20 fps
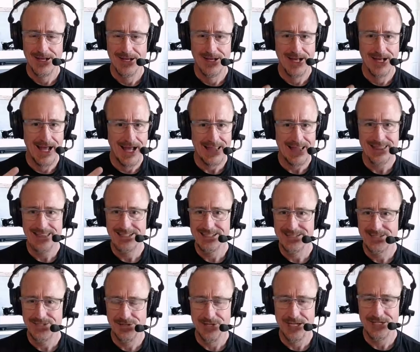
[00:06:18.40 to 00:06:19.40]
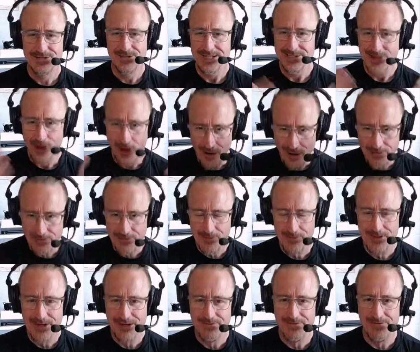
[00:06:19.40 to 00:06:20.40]
Endless treasure. That's hard for
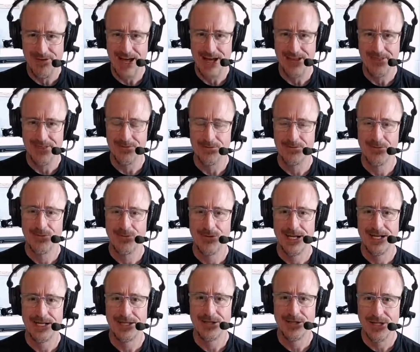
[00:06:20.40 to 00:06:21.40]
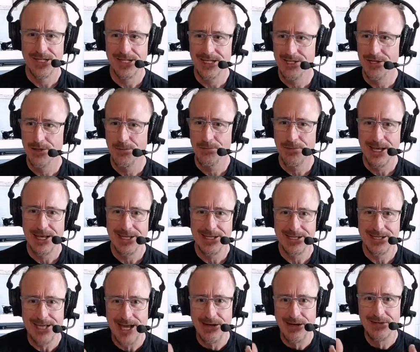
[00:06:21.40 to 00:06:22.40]
me to fathom, right? Looking in your bank
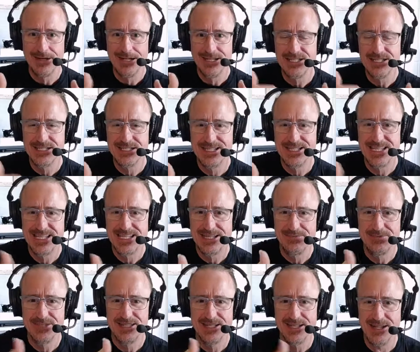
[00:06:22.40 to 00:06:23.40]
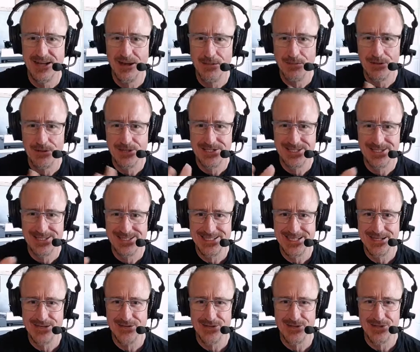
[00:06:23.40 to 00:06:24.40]
account and it just keeps the numbers, the
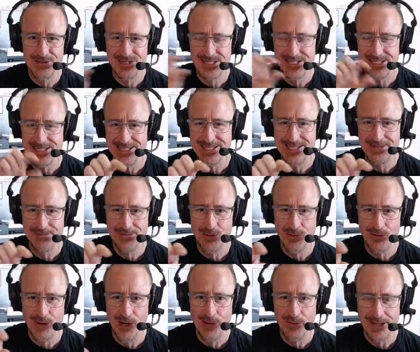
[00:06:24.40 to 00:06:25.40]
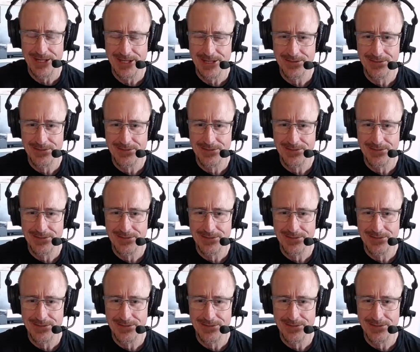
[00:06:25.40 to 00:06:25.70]
zeros just keep growing,